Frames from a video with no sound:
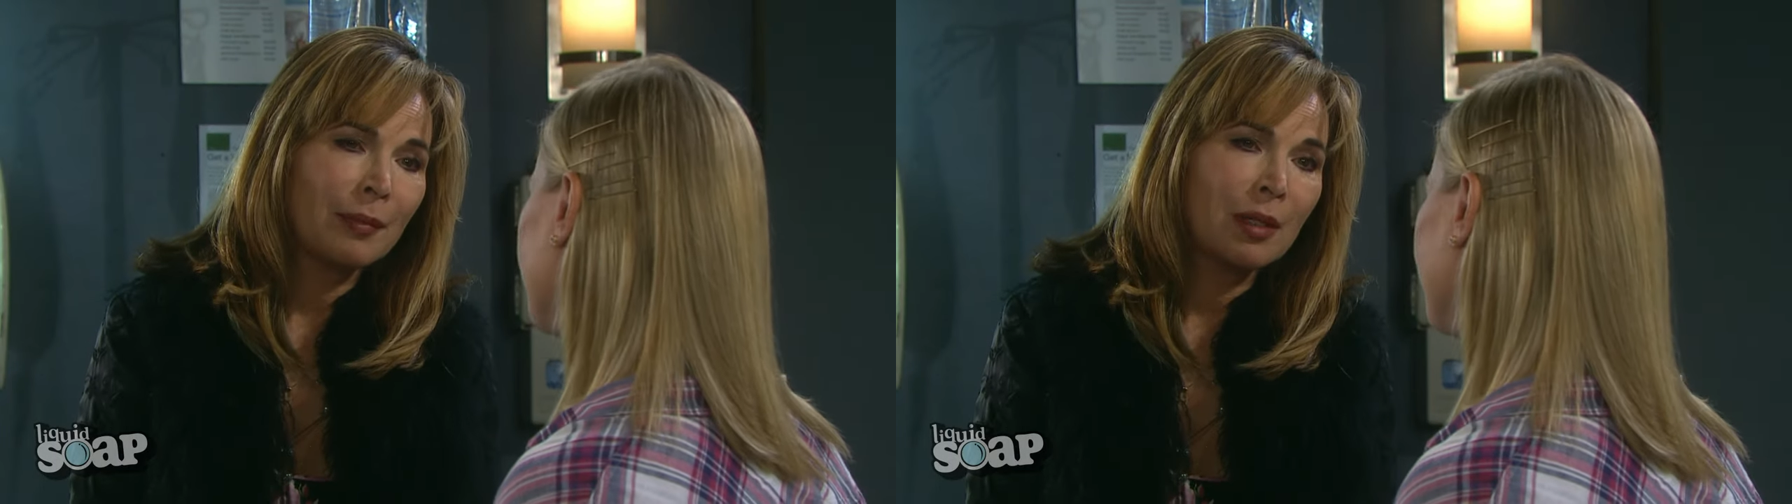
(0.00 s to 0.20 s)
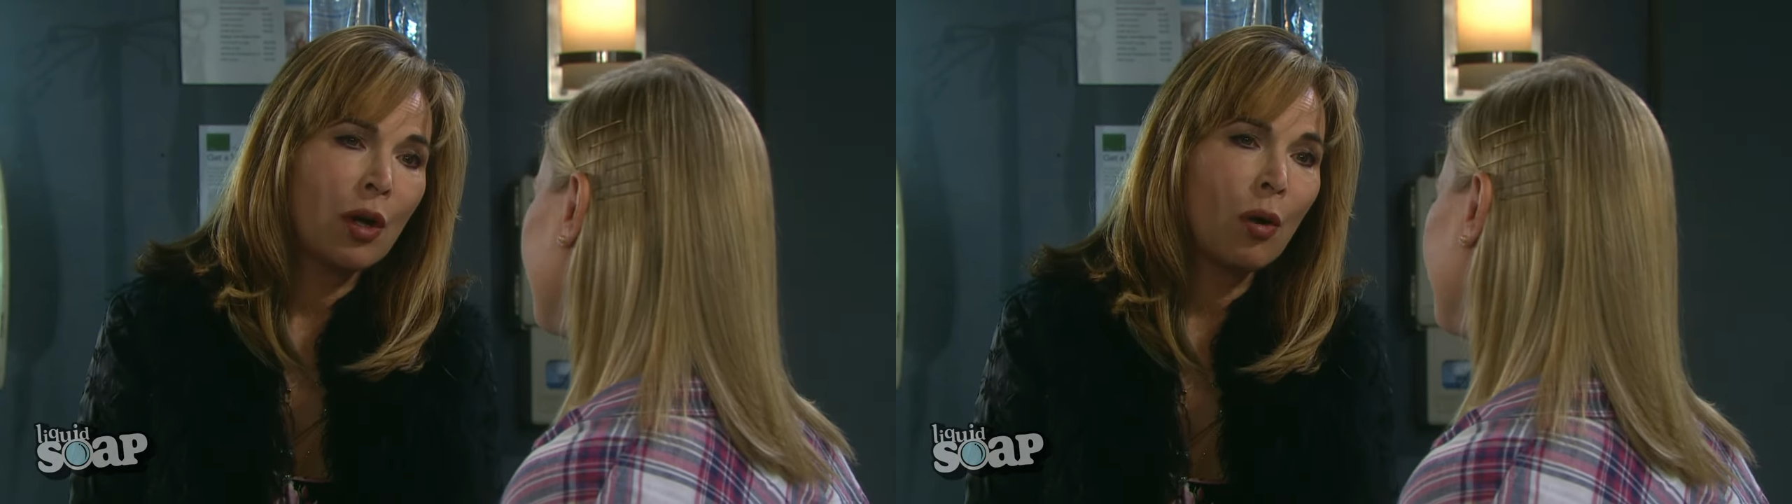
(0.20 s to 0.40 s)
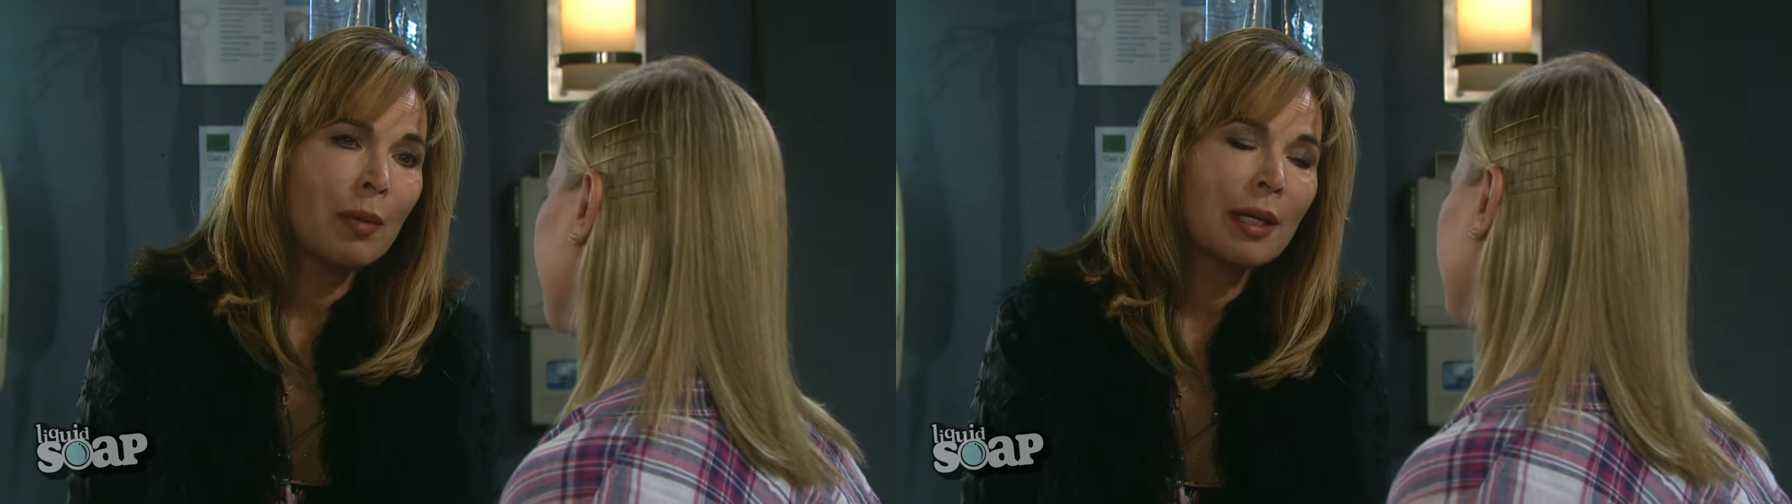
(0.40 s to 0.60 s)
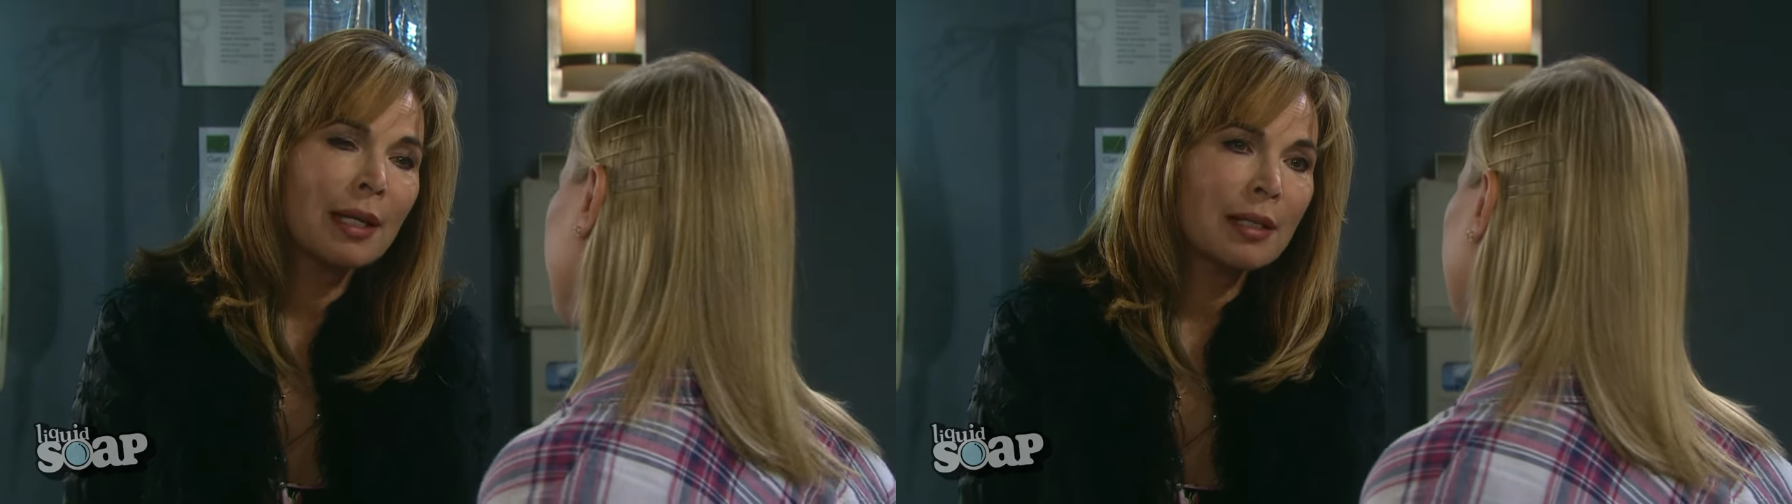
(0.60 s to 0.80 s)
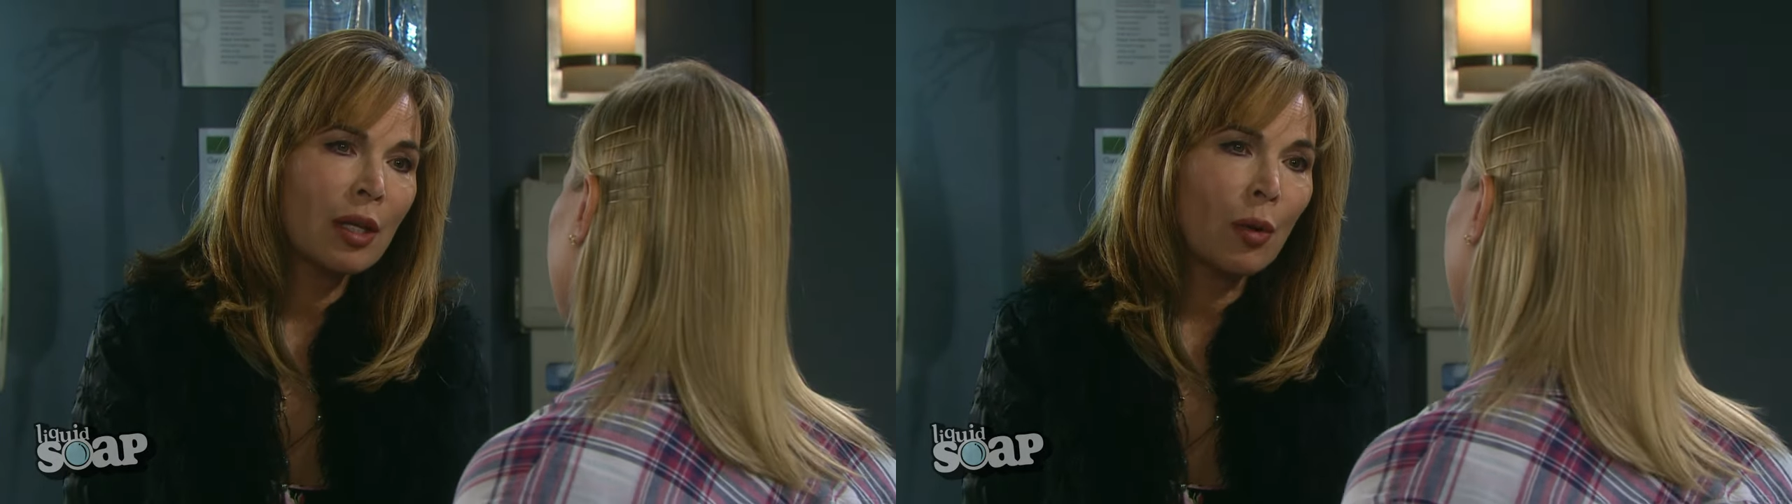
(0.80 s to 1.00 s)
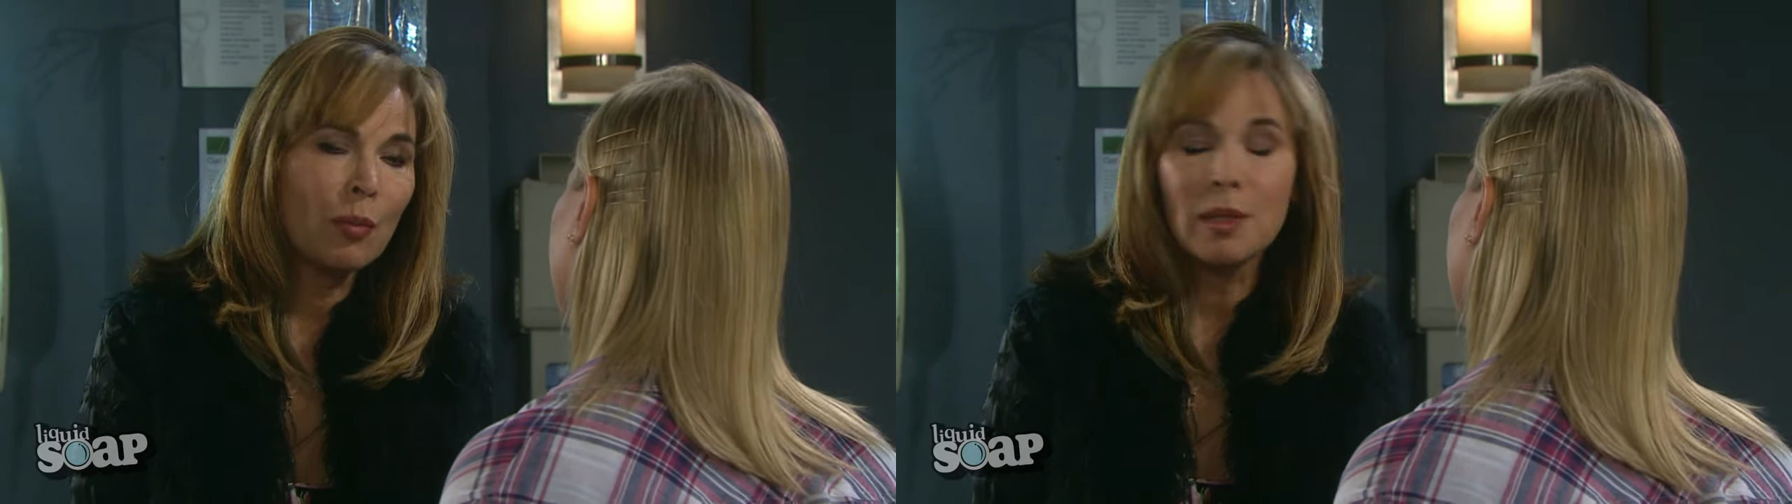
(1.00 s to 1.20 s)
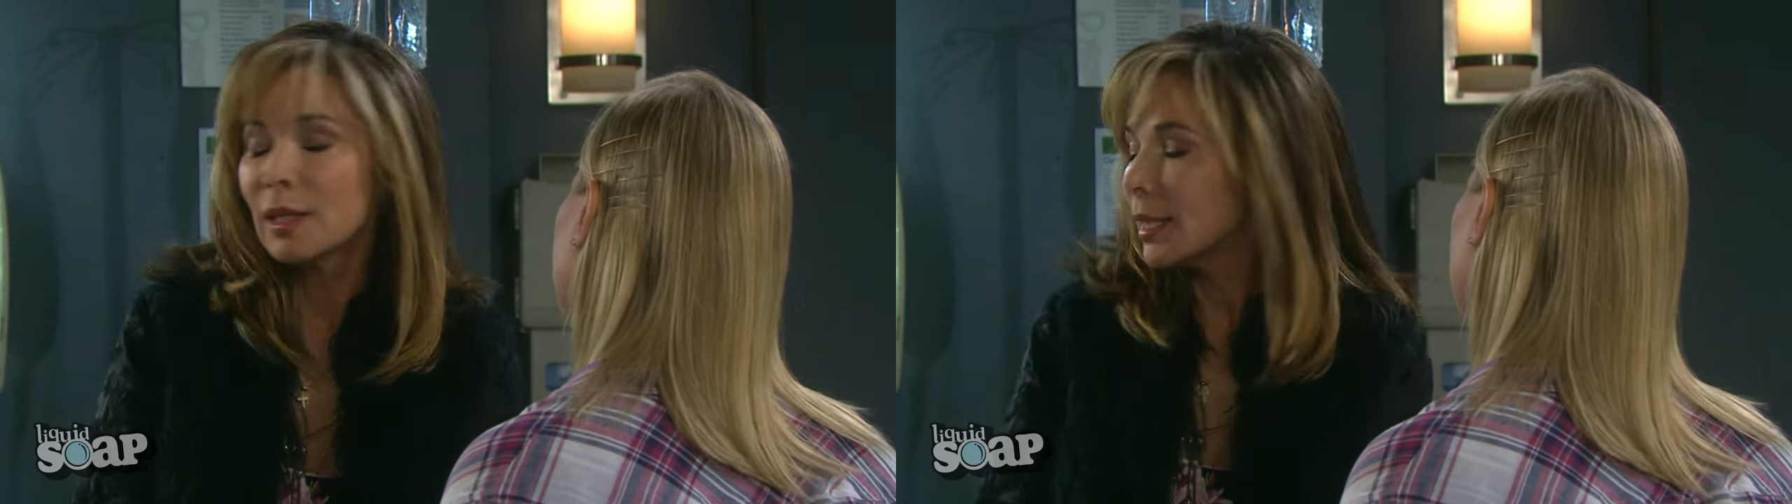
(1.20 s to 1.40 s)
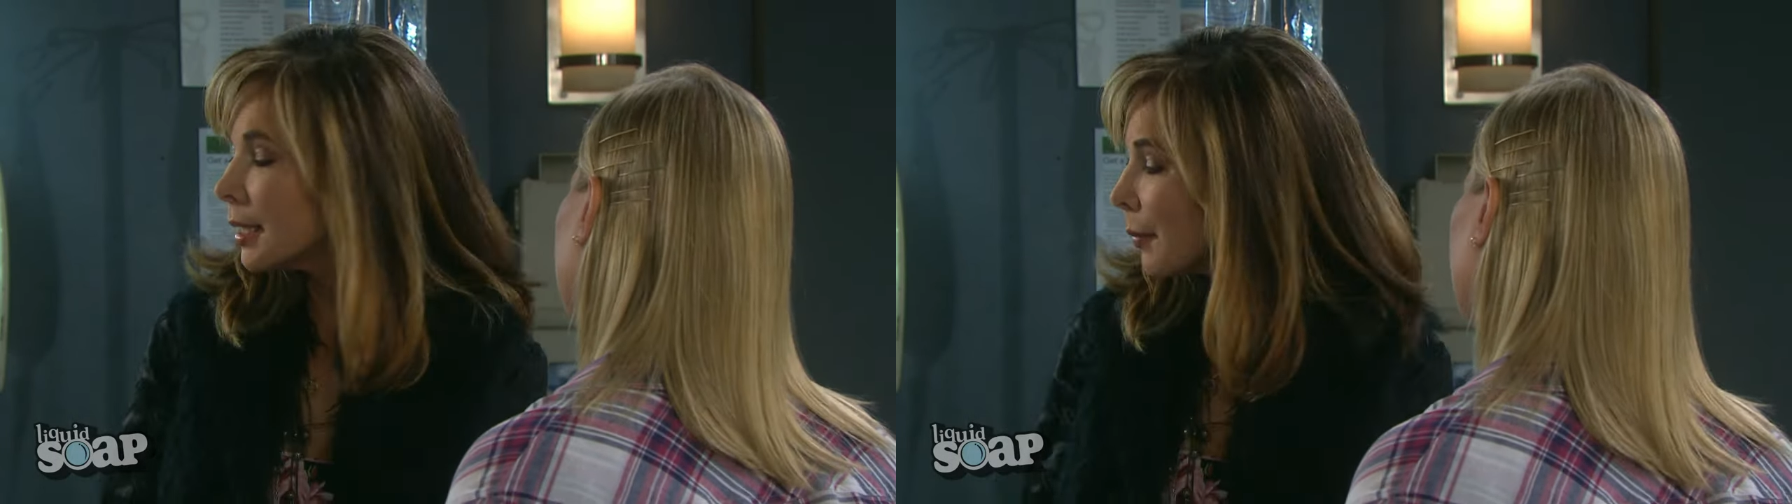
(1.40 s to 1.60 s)
You're hoping against hope
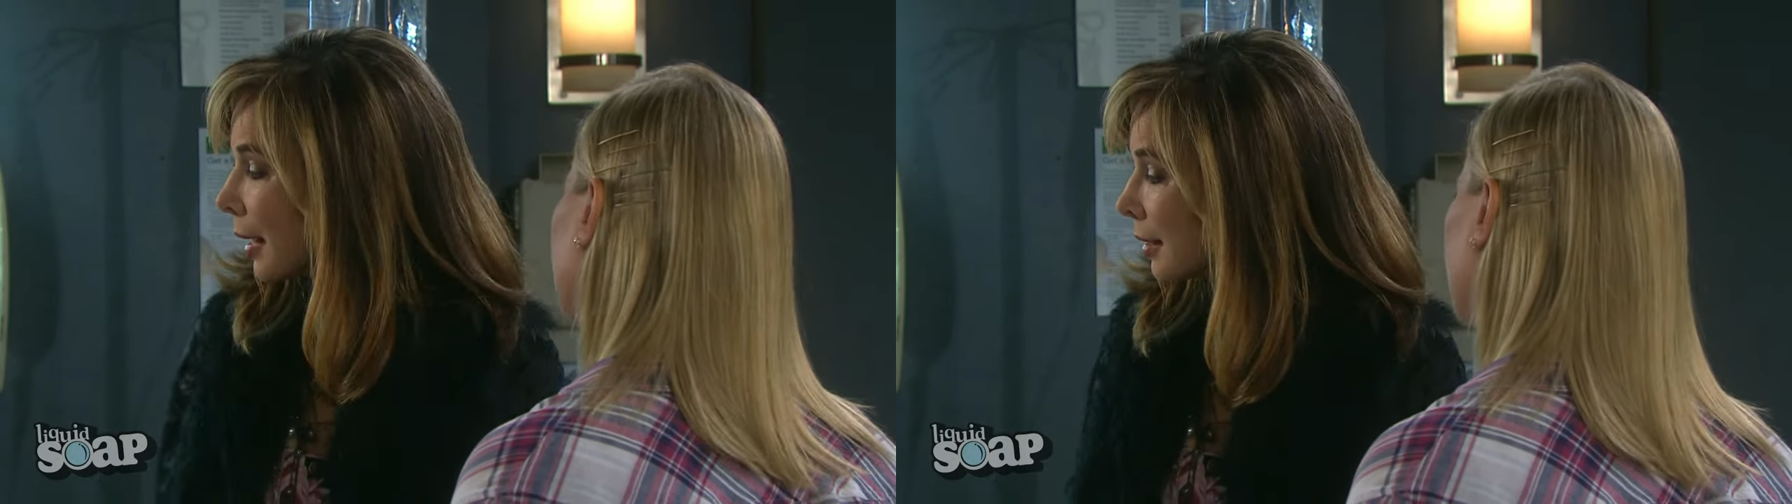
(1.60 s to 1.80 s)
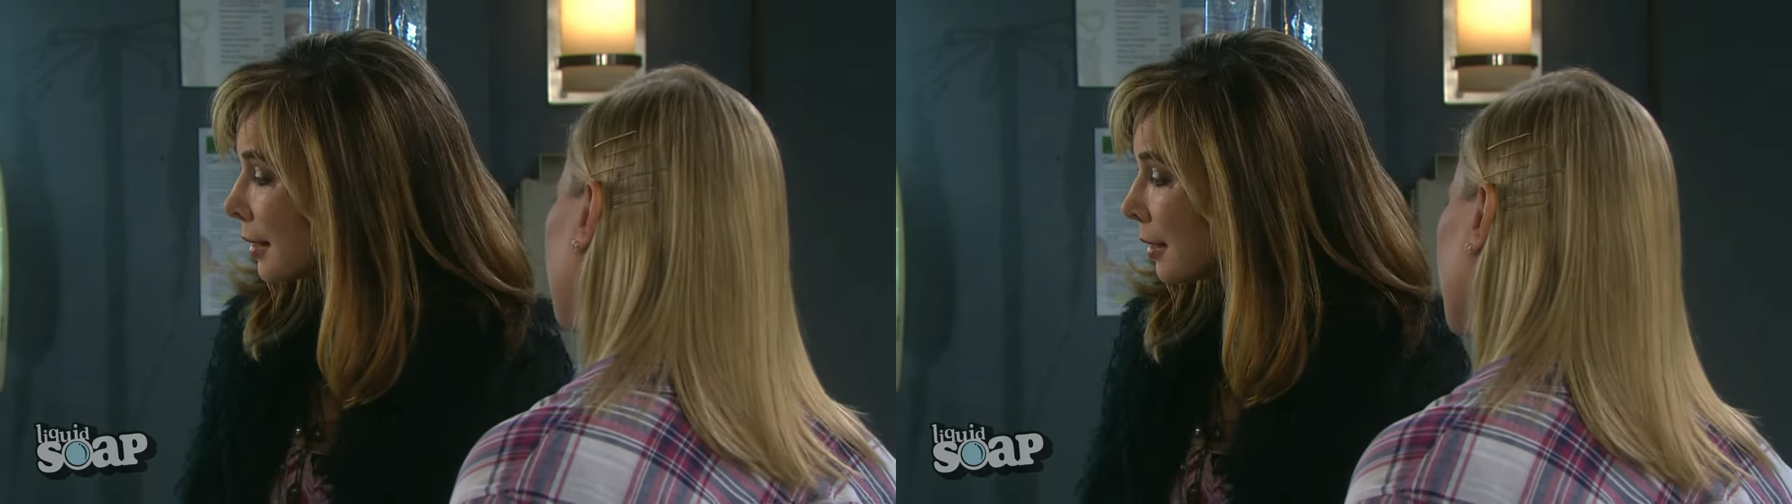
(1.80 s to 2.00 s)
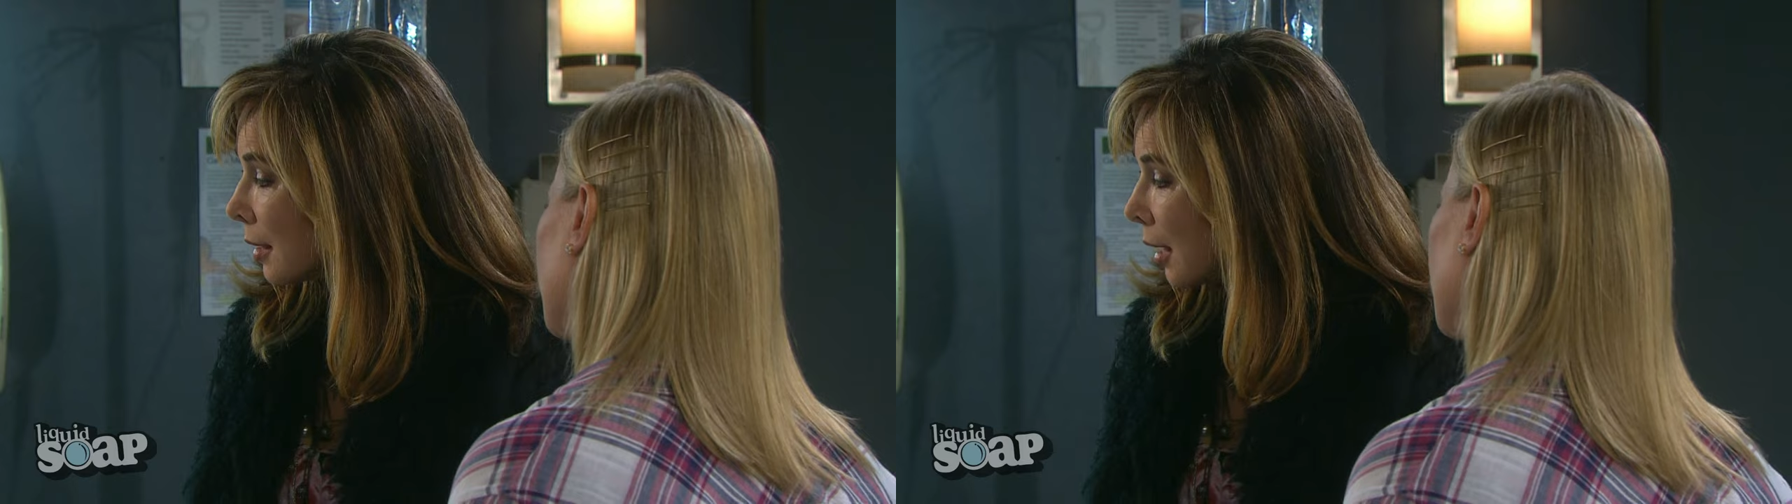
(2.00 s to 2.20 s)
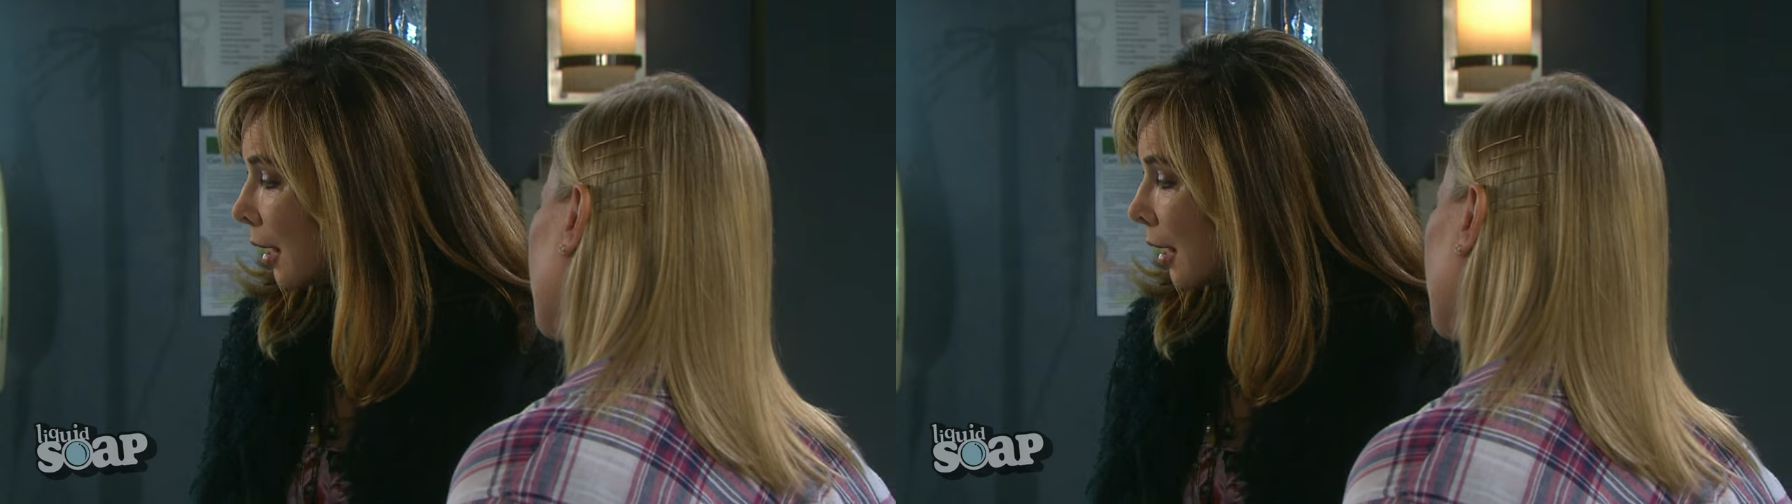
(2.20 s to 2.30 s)
that this man is